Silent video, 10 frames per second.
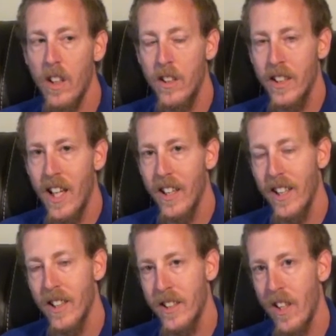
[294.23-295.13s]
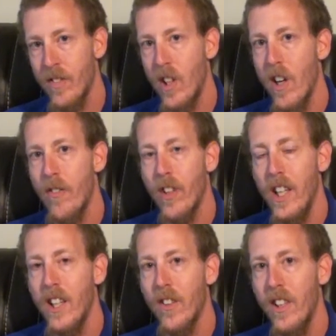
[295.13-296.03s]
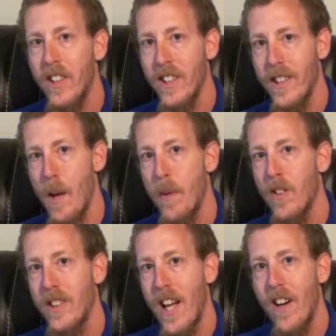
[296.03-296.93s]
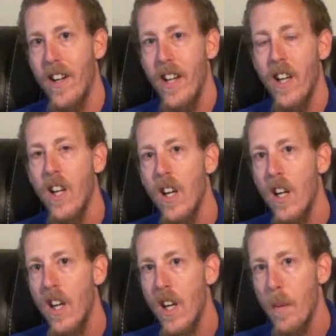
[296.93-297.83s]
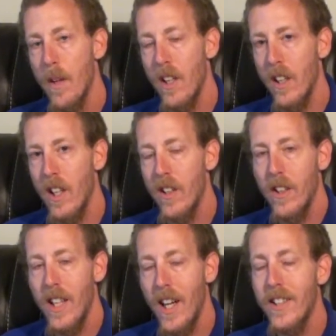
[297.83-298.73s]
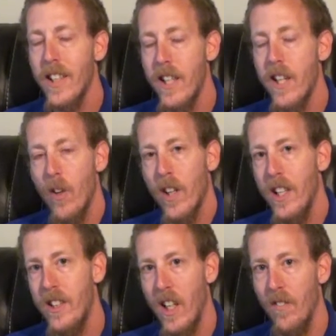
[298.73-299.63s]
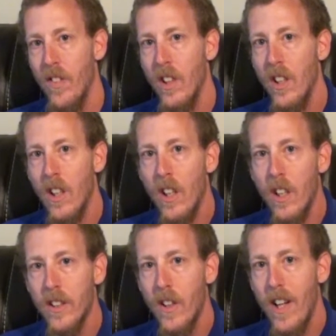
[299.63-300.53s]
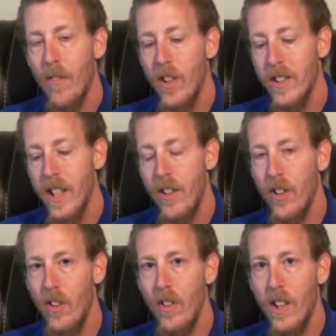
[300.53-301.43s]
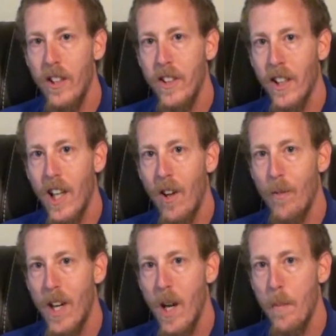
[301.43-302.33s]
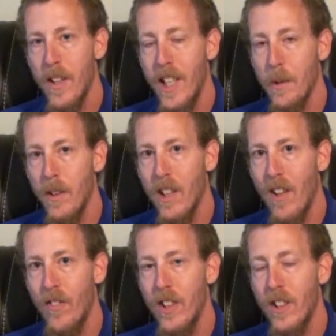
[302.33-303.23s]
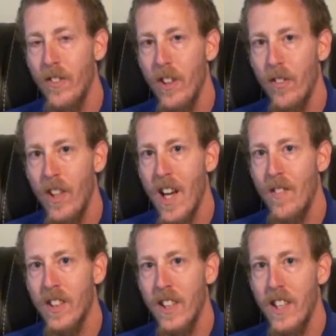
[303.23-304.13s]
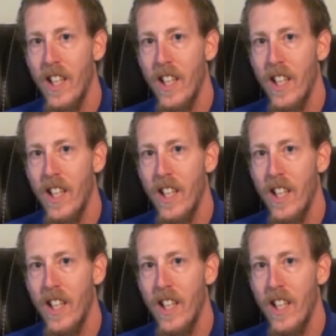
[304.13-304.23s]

to kind of get stuff started for E3 since it happened on Saturday. But other than that, I think they did an okay job. So definitely stay tuned. Check out my Bethesda conference review if you haven't seen